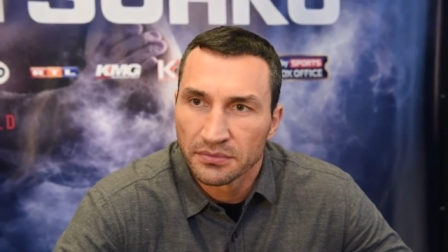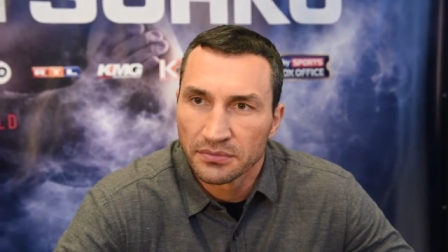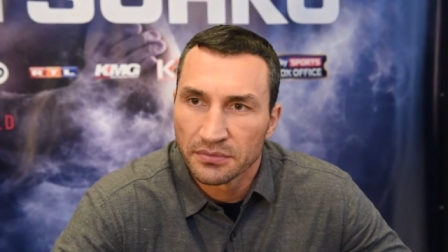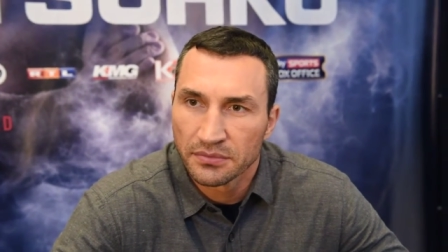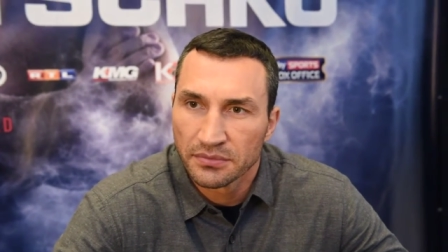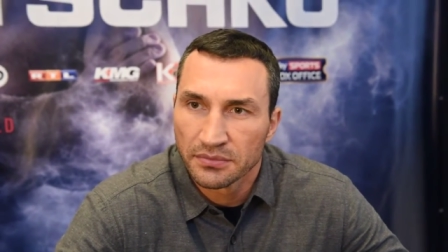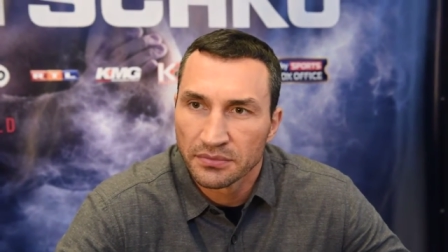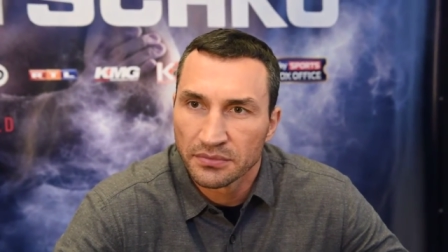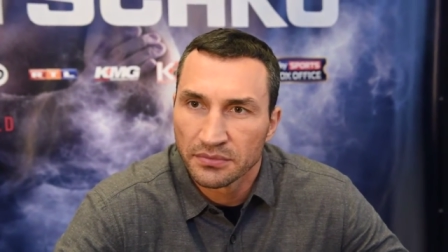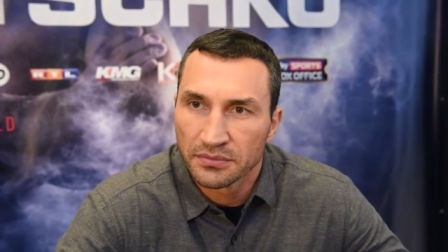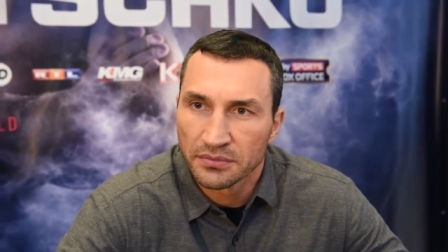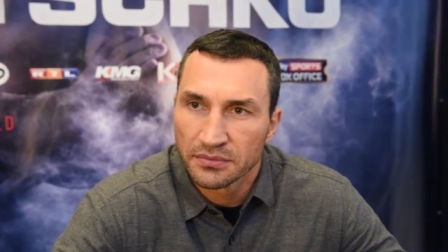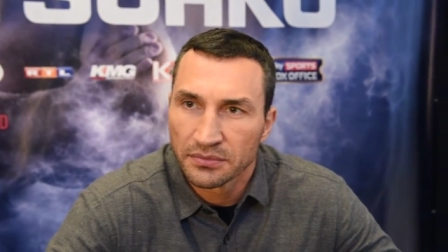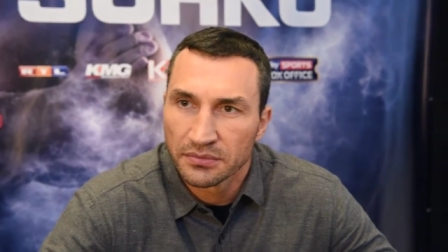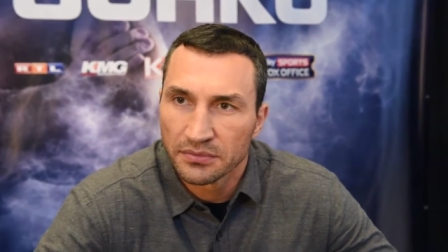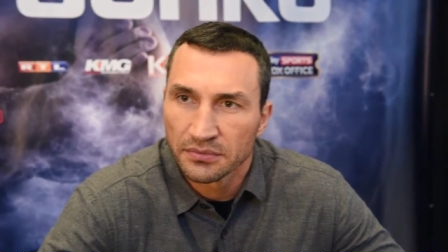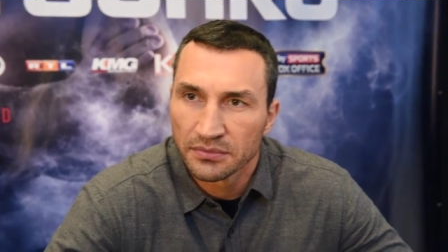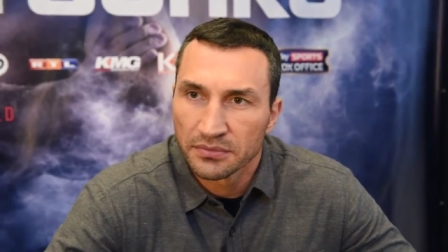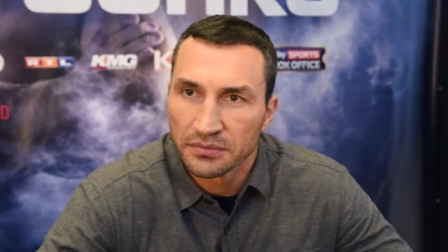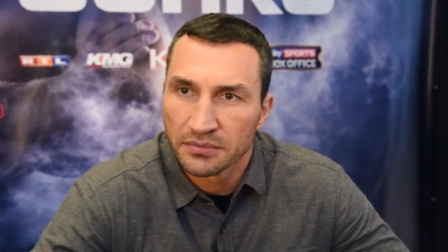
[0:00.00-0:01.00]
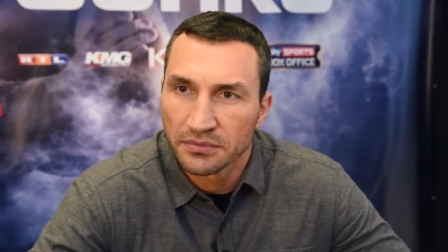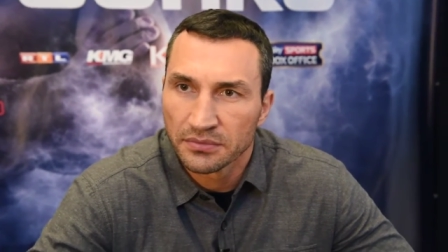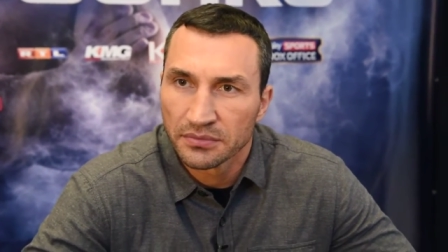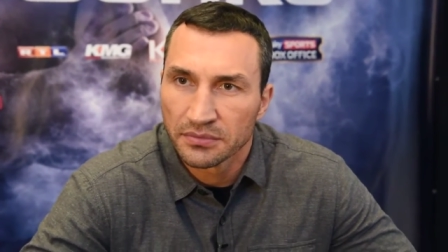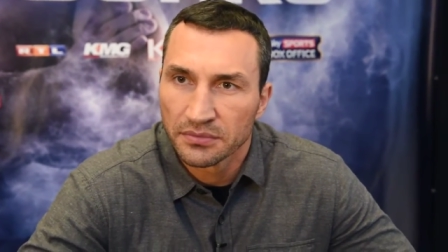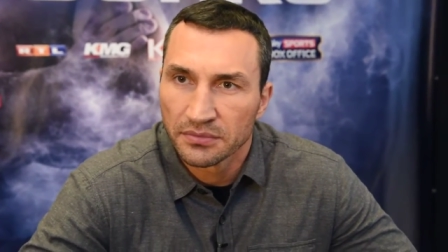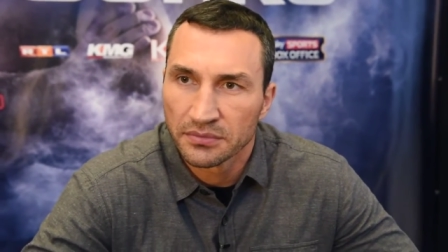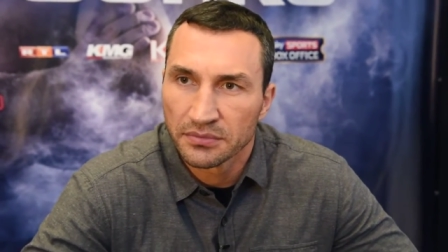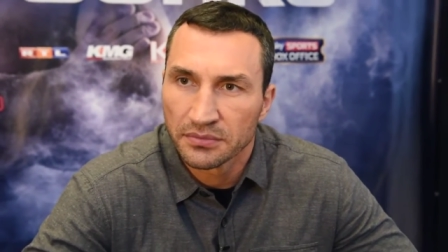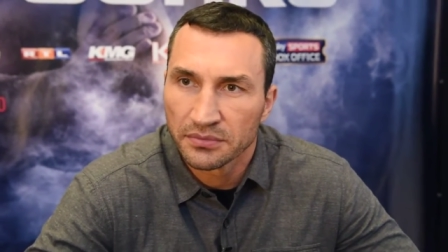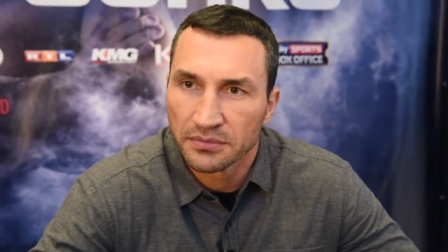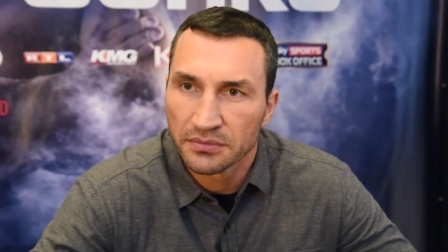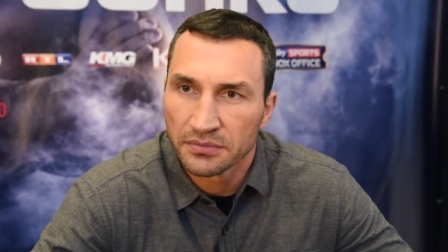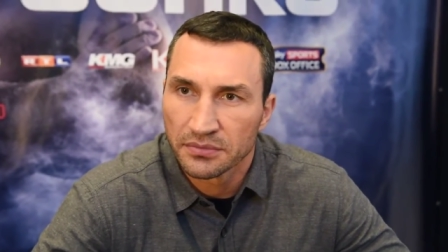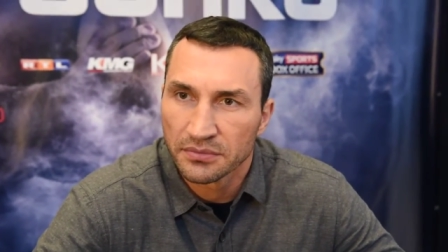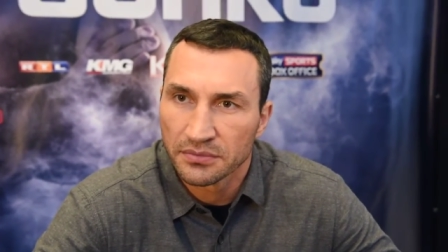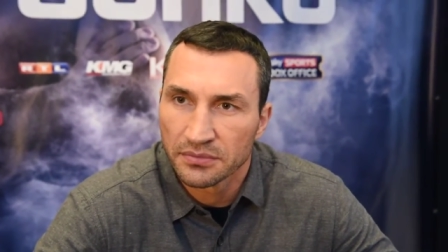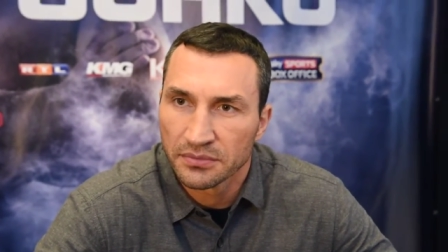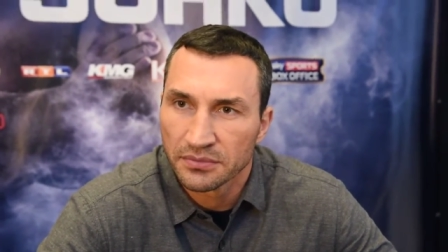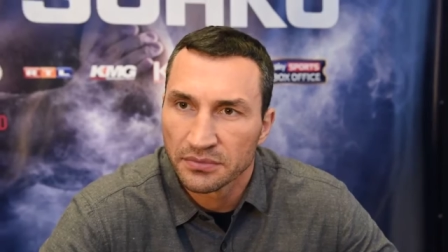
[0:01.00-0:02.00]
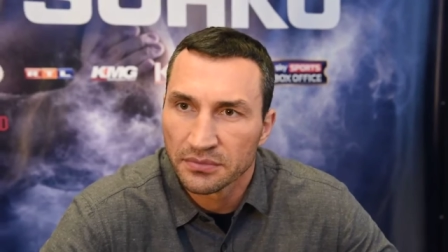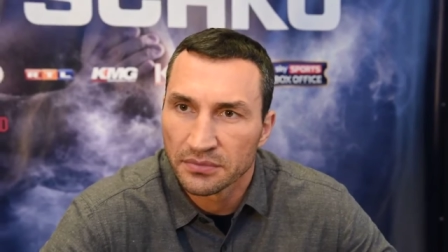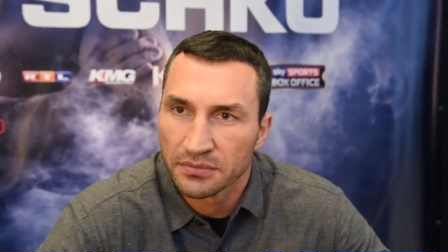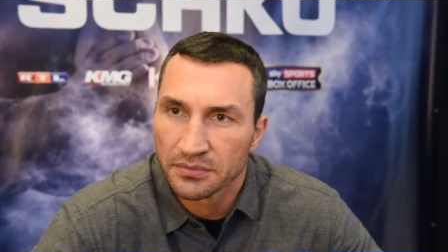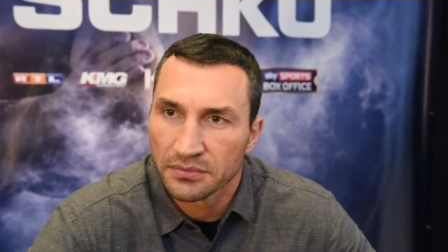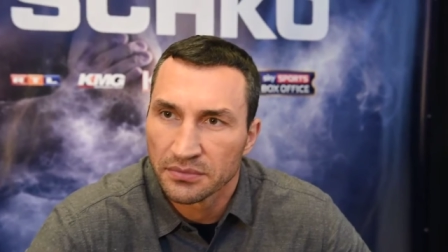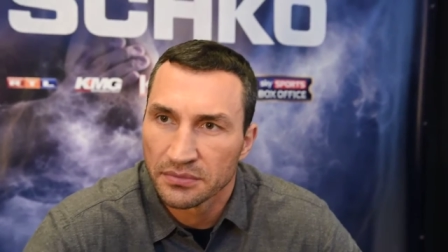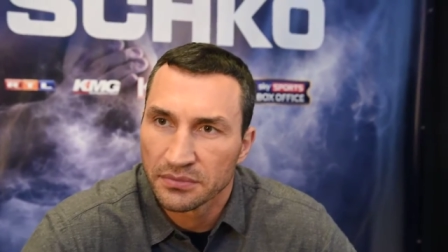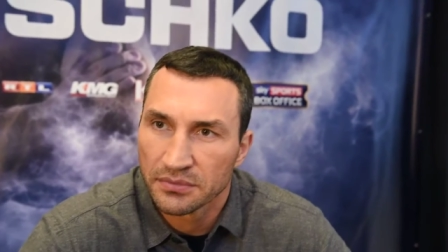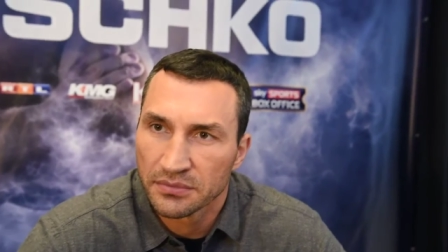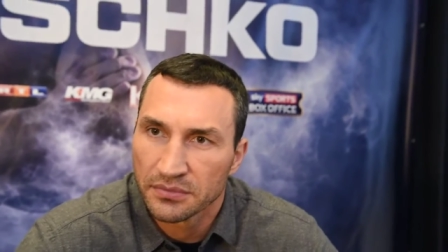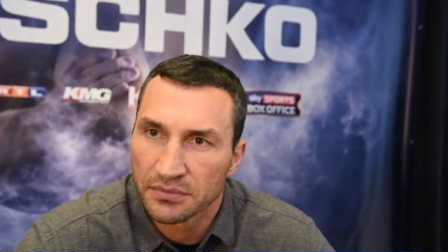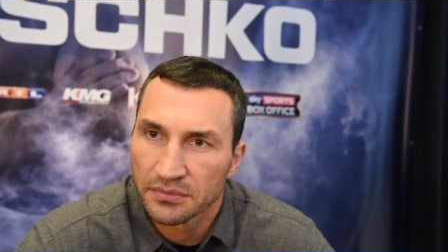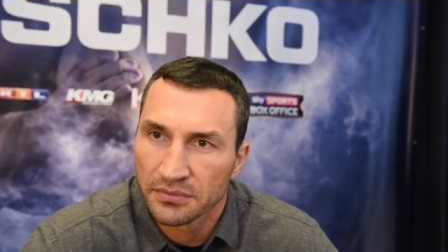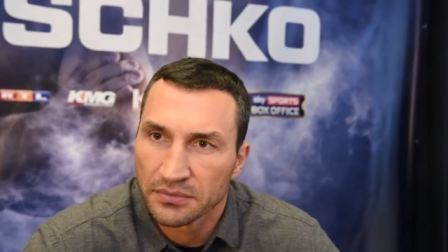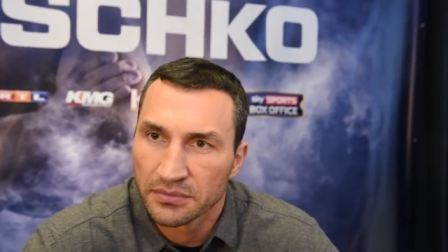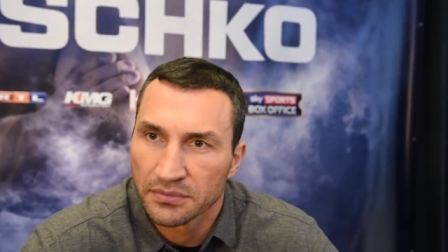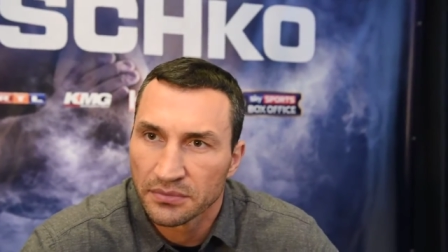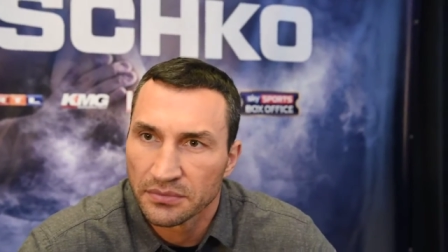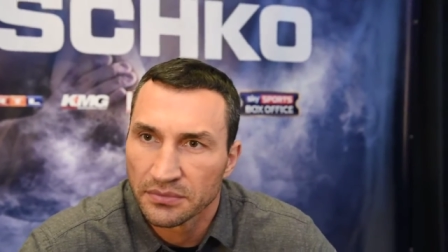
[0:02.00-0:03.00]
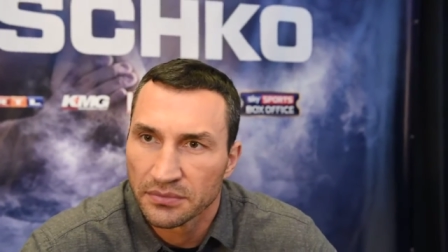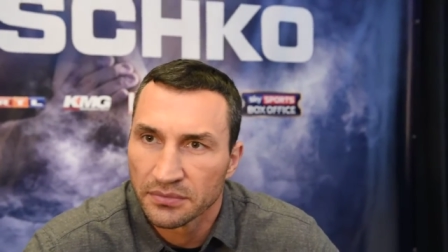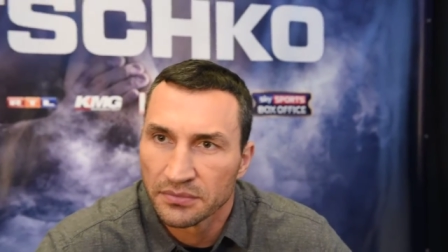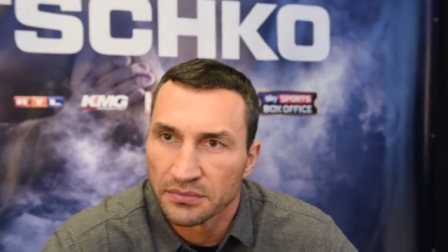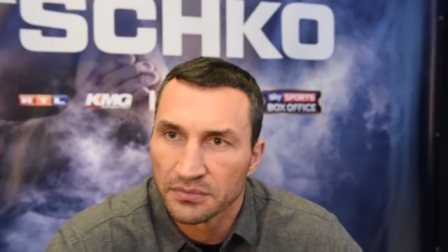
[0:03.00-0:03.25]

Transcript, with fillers: maybe wear him down because he's never been in those waters before?